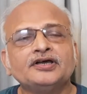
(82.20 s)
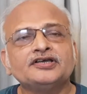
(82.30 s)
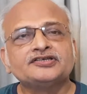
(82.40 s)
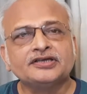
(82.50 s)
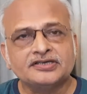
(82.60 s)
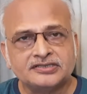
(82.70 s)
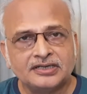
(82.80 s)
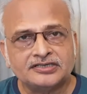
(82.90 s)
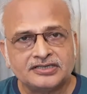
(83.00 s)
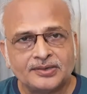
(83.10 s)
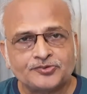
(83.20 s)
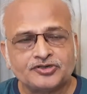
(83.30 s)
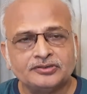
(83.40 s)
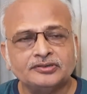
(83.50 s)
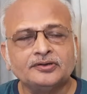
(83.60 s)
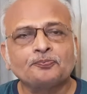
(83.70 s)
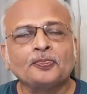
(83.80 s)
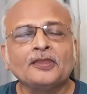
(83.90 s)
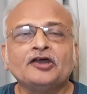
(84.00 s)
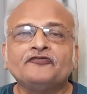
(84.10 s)
Since the inception,
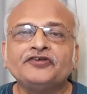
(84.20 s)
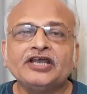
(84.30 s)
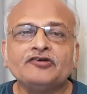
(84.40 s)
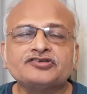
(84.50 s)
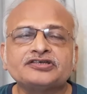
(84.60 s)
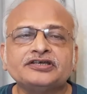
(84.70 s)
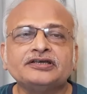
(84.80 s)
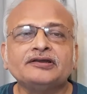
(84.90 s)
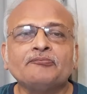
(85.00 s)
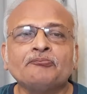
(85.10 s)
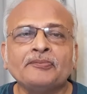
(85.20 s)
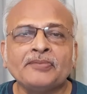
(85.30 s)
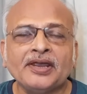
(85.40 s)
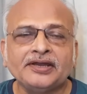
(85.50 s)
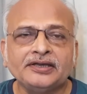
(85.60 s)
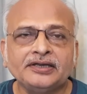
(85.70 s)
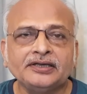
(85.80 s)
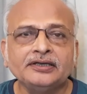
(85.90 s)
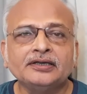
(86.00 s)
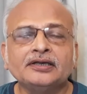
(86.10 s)
we have seen
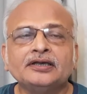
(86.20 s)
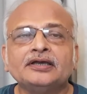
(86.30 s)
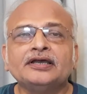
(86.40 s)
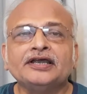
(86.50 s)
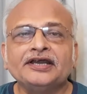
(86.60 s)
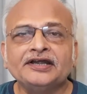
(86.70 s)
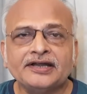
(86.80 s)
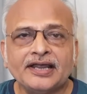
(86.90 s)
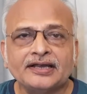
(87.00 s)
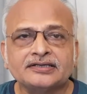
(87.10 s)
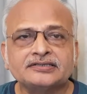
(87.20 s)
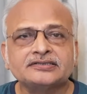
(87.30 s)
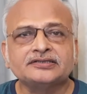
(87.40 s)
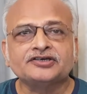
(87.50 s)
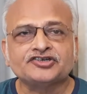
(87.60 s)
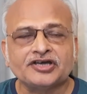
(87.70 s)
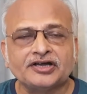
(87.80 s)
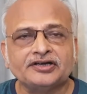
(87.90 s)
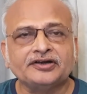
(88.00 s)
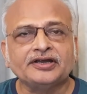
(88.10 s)
many index
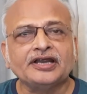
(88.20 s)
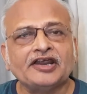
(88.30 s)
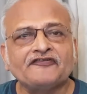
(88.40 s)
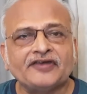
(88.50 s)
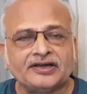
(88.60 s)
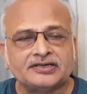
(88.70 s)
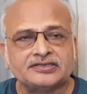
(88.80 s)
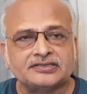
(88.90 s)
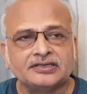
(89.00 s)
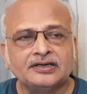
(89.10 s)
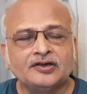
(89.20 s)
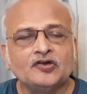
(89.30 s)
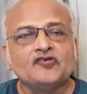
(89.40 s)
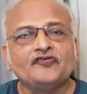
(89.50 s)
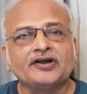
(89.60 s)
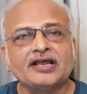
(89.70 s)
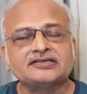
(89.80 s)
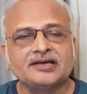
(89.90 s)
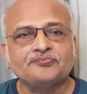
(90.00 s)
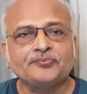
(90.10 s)
shattering events. For
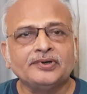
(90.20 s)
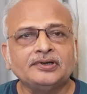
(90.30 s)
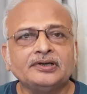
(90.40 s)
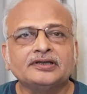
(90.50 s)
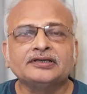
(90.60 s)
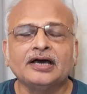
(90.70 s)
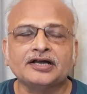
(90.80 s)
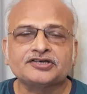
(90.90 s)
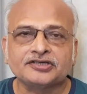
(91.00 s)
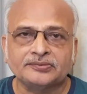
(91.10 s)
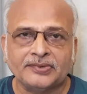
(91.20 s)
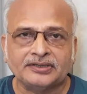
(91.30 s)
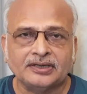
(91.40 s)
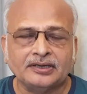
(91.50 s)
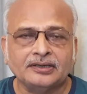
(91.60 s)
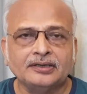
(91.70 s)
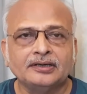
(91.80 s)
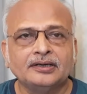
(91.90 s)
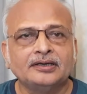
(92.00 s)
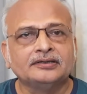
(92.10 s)
example, the Harshad Mehta,
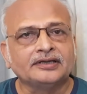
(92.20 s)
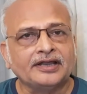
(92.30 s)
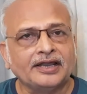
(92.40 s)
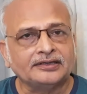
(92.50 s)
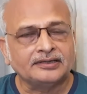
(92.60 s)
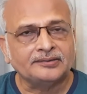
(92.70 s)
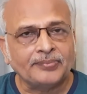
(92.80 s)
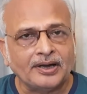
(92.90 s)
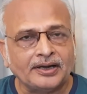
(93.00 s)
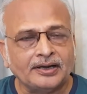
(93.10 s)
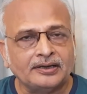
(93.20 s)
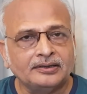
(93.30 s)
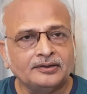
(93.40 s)
the Ketan Parekh,